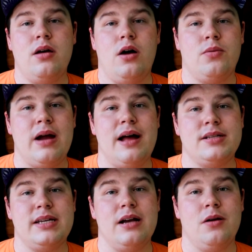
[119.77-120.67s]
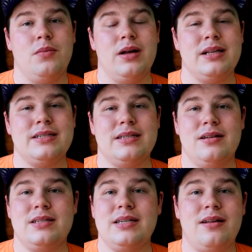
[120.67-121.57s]
around here, but
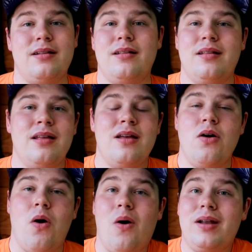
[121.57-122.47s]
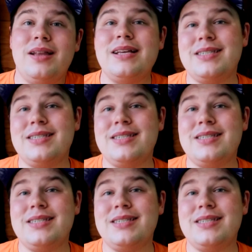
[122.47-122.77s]
until all of this